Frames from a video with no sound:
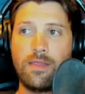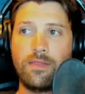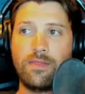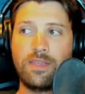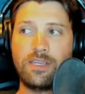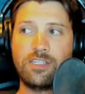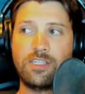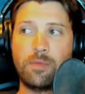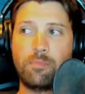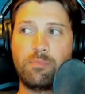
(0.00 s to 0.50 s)

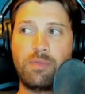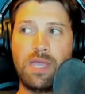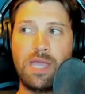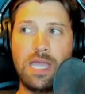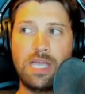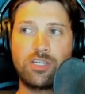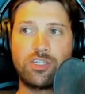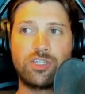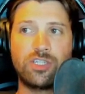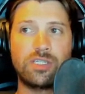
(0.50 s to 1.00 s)

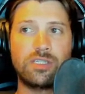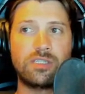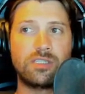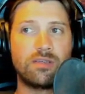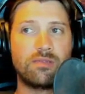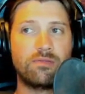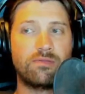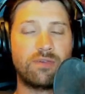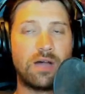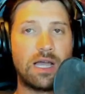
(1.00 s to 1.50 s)
depictions
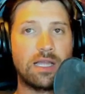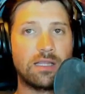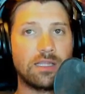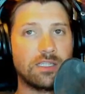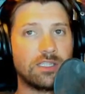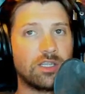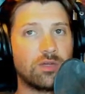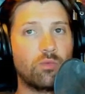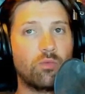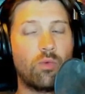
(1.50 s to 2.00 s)
of
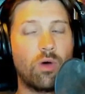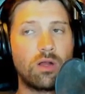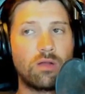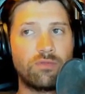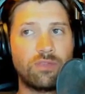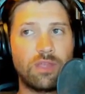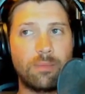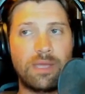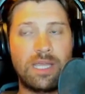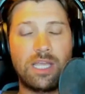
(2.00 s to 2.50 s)
violence, and one
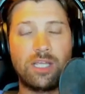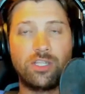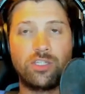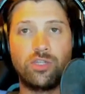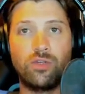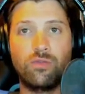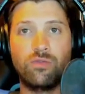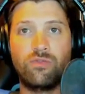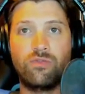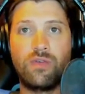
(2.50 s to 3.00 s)
of them hits
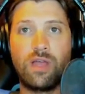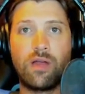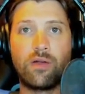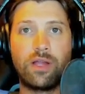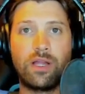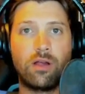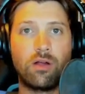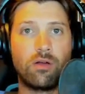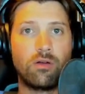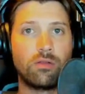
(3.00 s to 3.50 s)
you
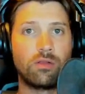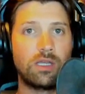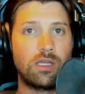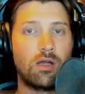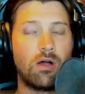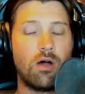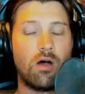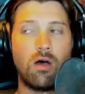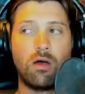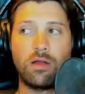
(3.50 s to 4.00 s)
very early
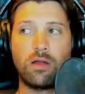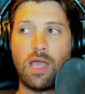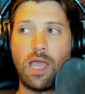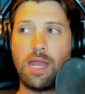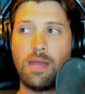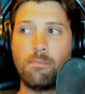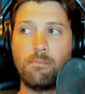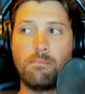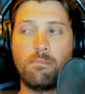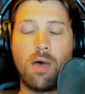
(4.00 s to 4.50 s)
on,
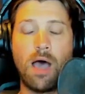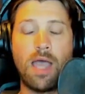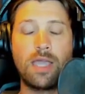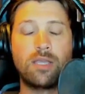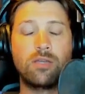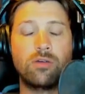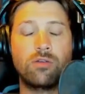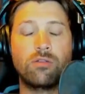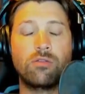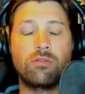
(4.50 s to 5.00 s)
and my
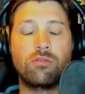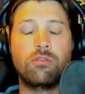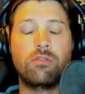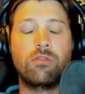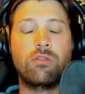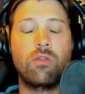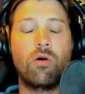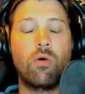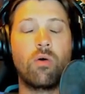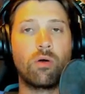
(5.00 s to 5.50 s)
good
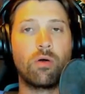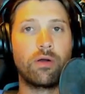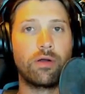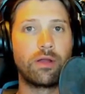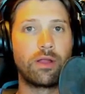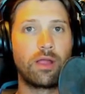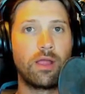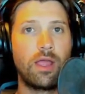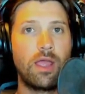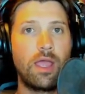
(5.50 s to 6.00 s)

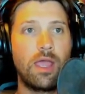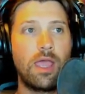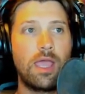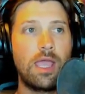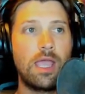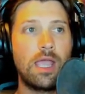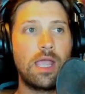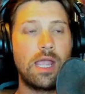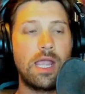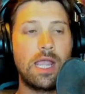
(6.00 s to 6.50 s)
Lord,
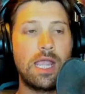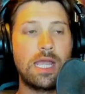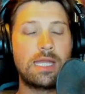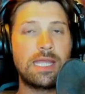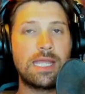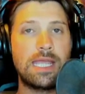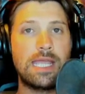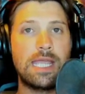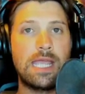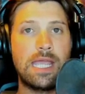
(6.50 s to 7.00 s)
it
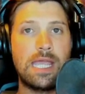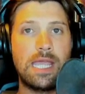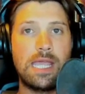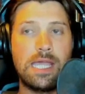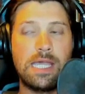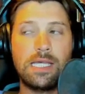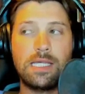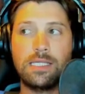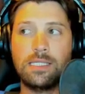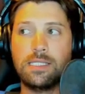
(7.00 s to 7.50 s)

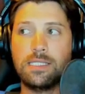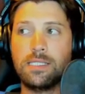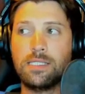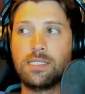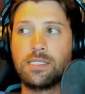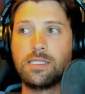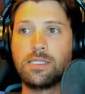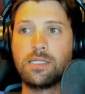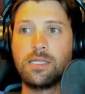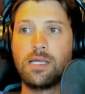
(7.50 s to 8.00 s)

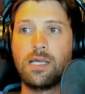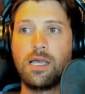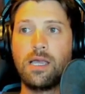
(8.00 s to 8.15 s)
is,